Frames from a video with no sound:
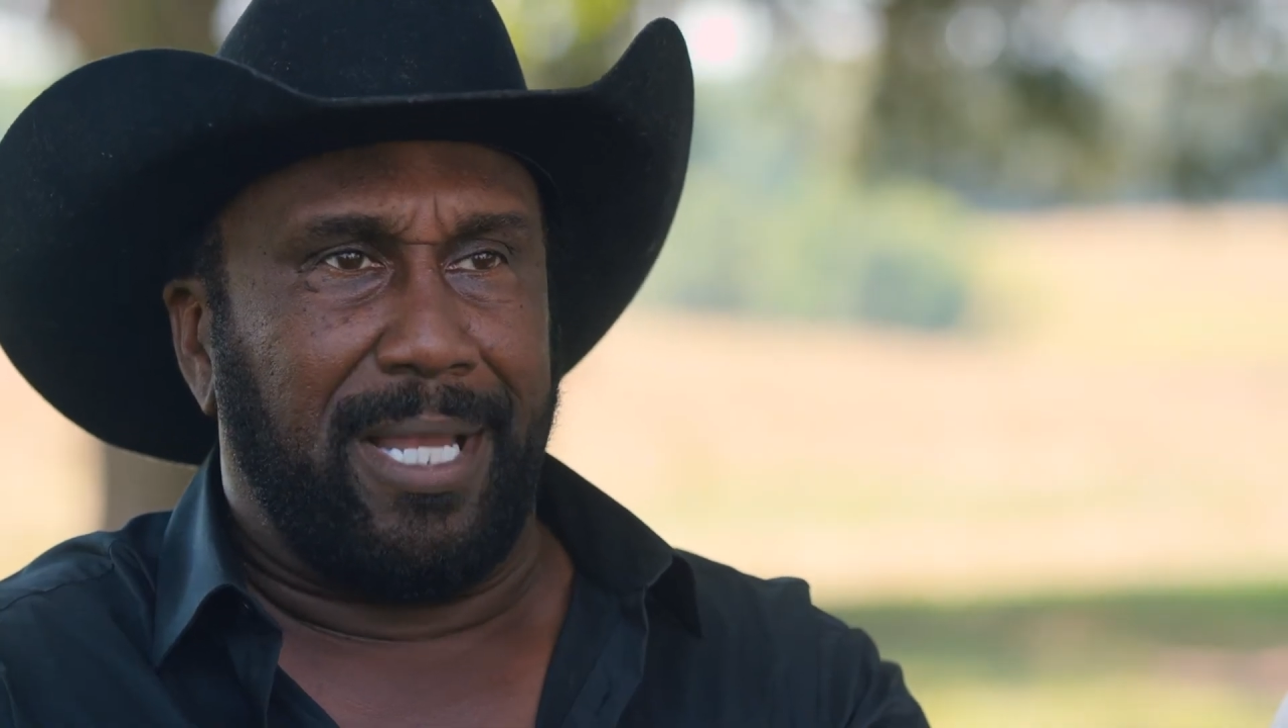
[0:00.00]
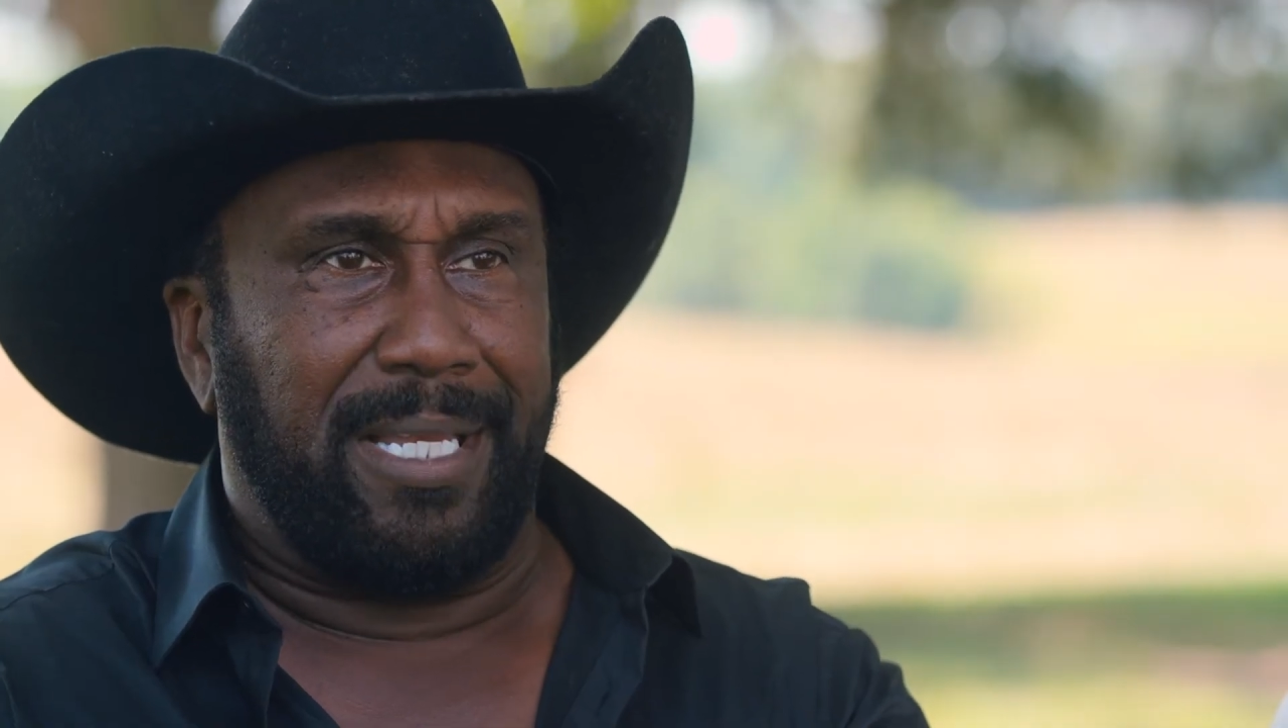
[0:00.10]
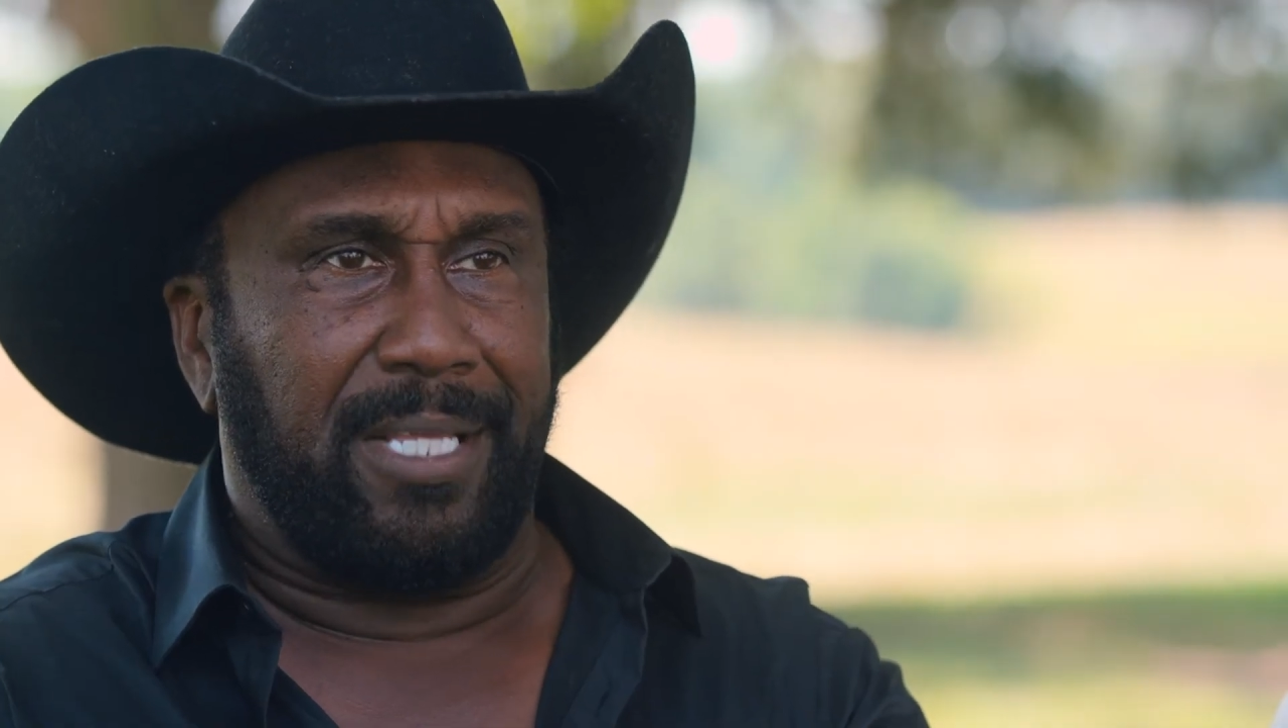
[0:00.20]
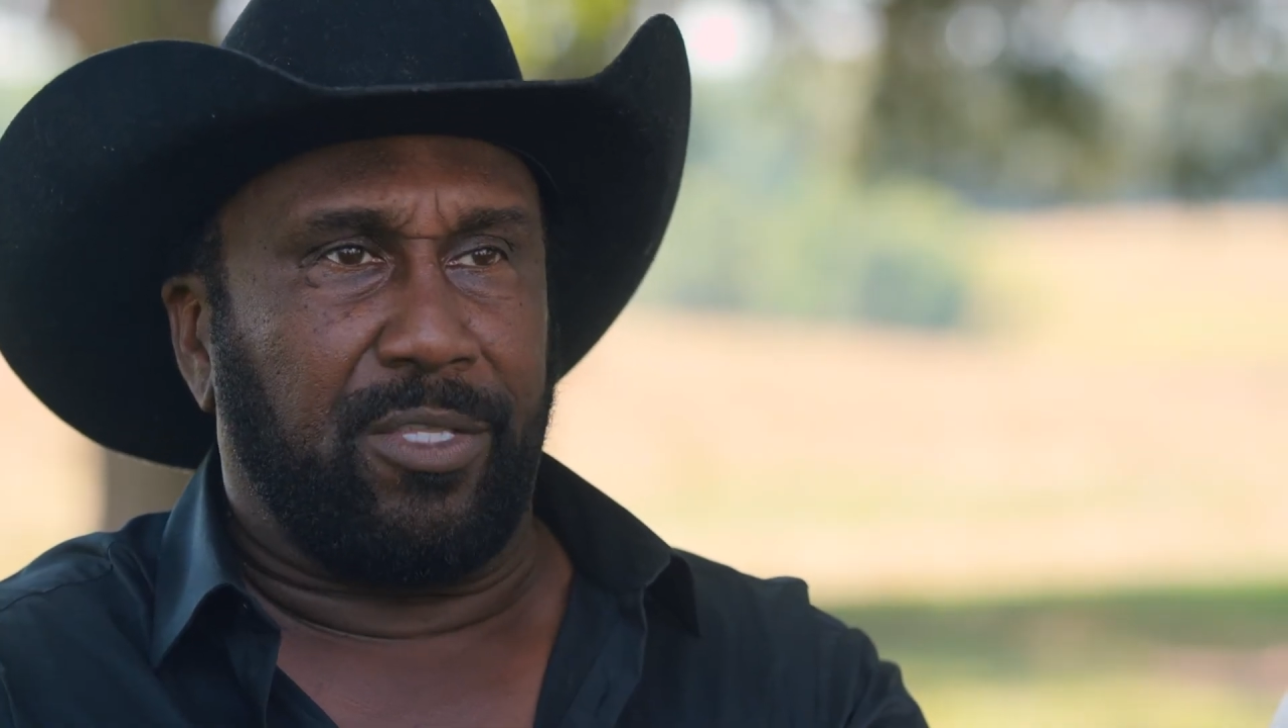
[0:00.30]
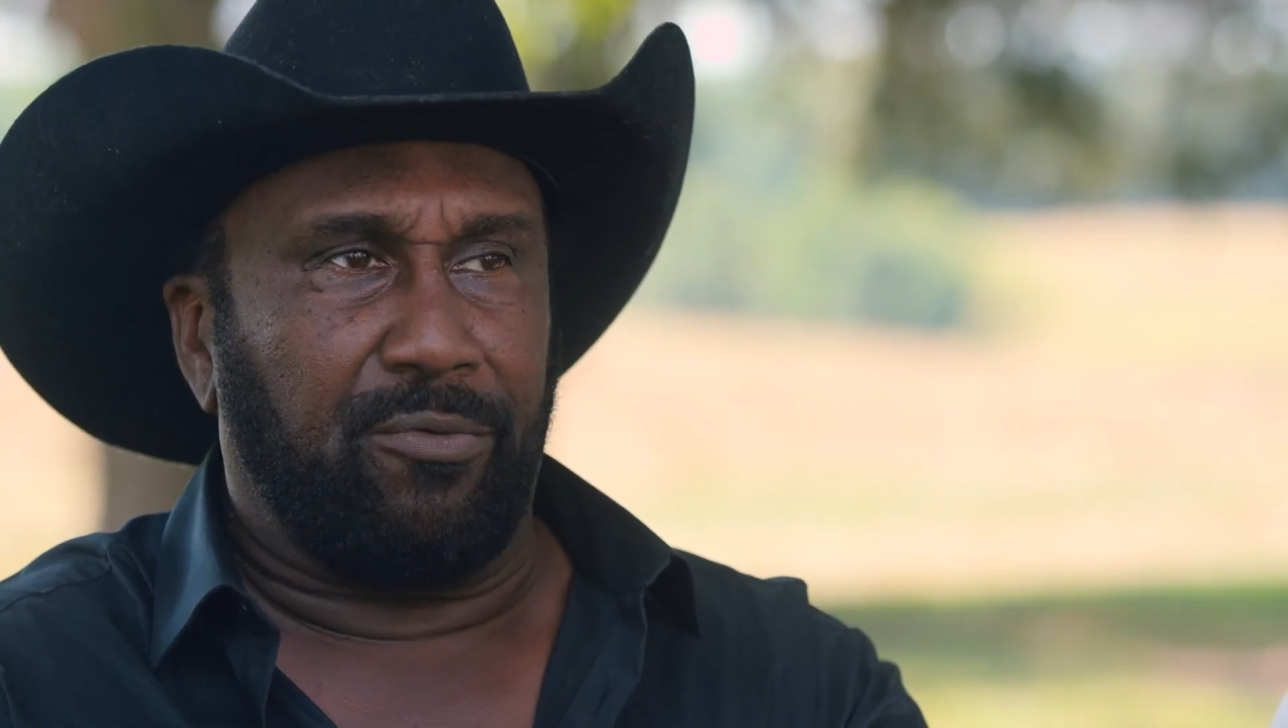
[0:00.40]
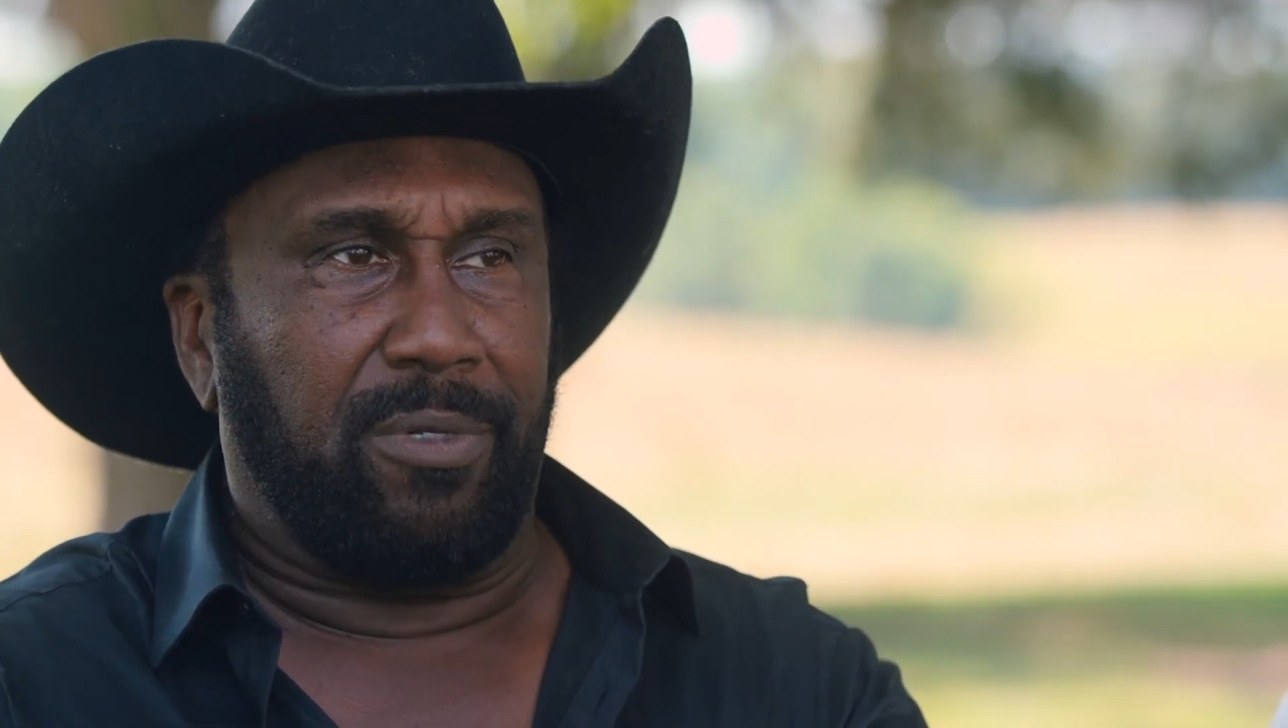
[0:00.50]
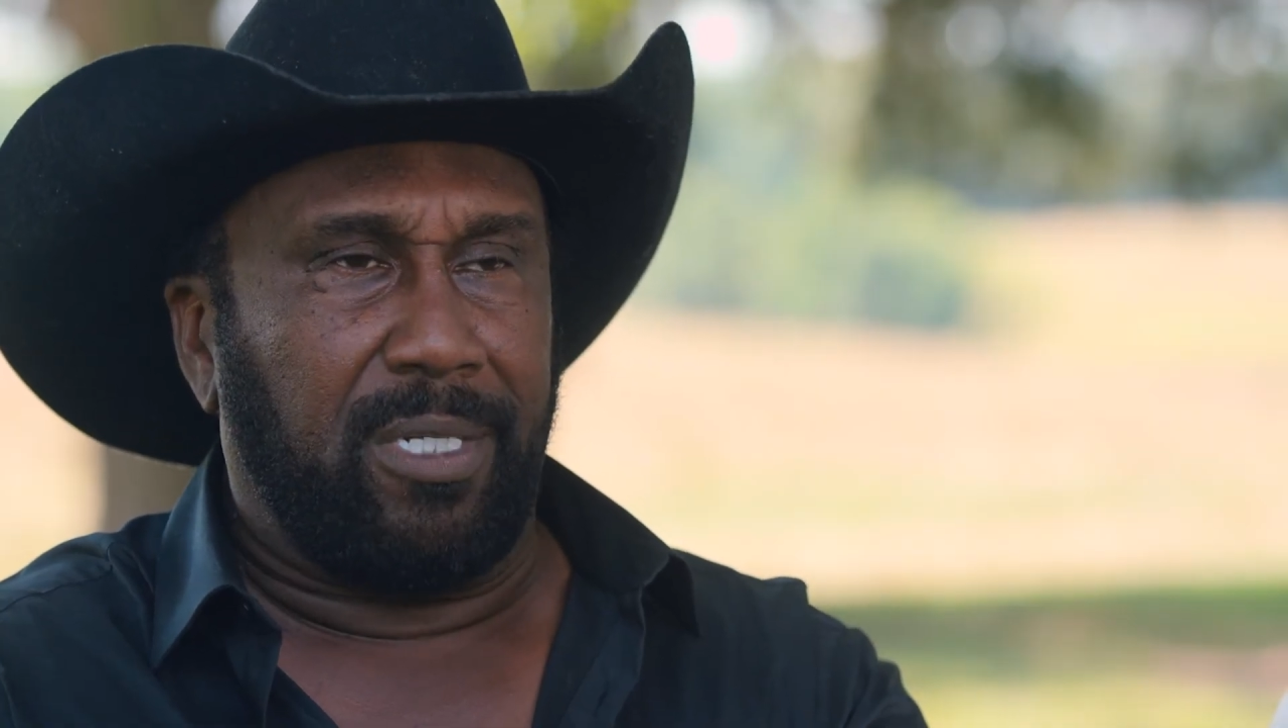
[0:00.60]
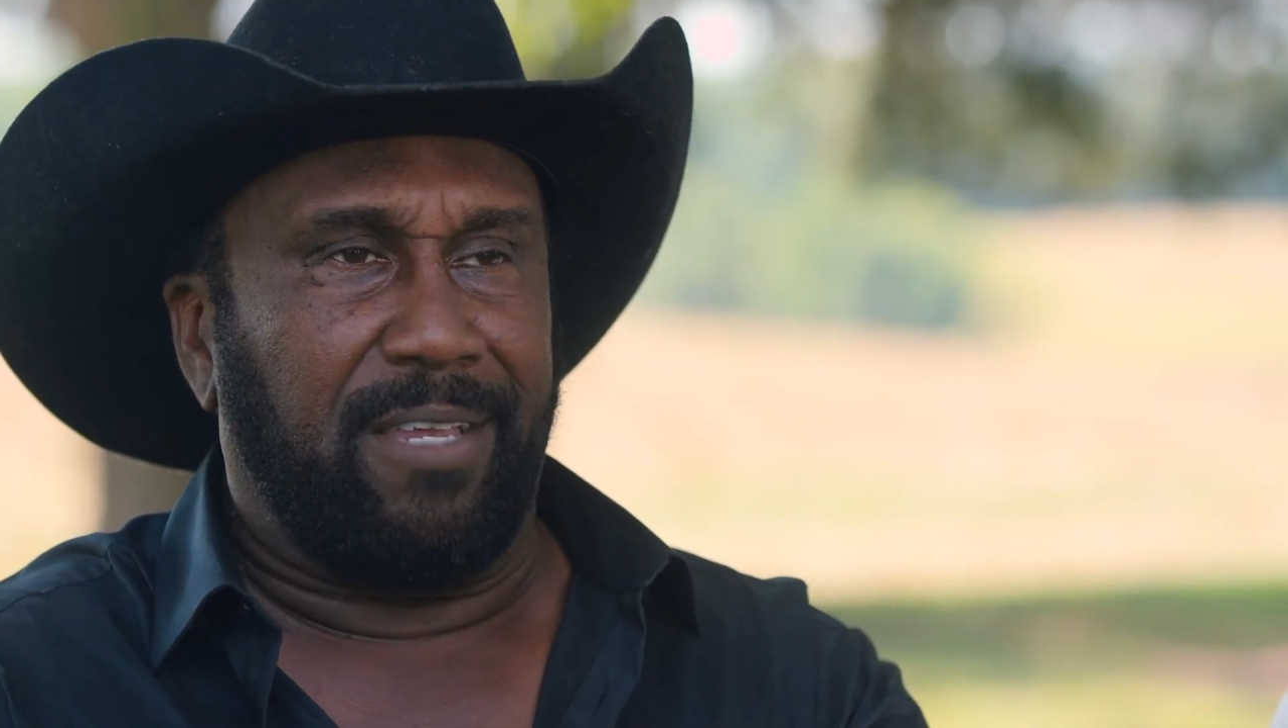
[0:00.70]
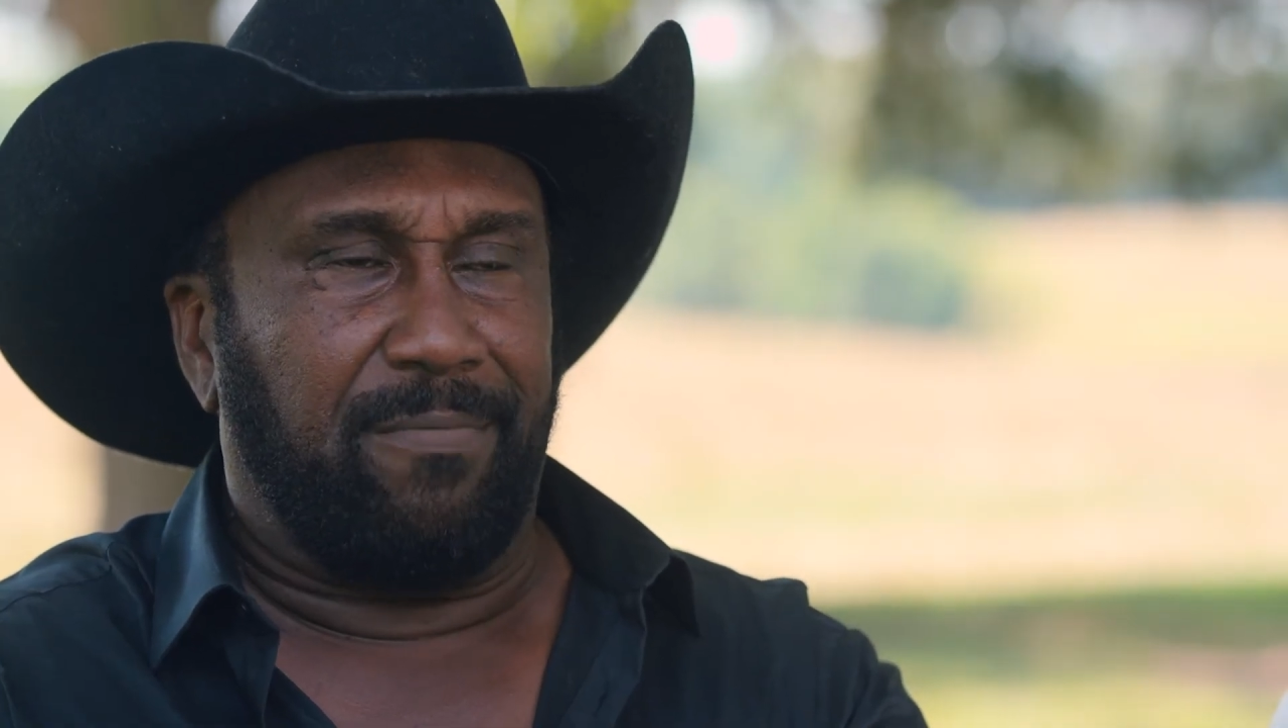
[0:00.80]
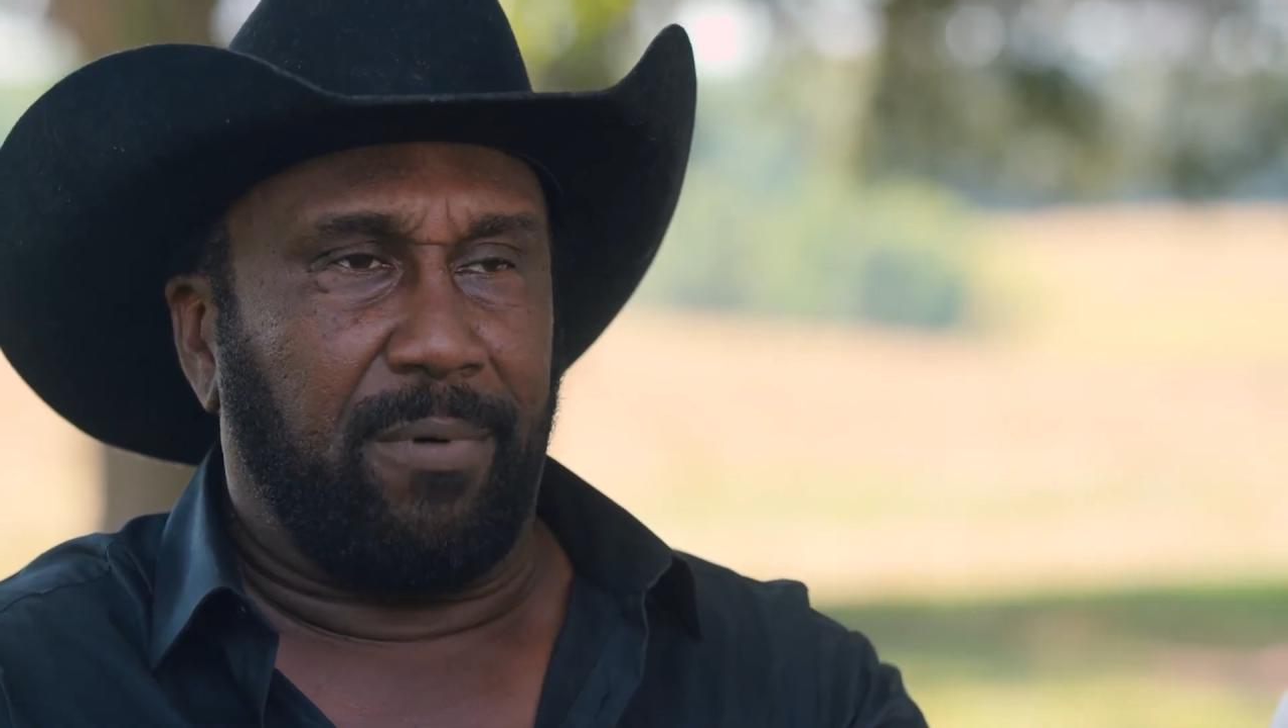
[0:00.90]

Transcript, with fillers: to get the relief.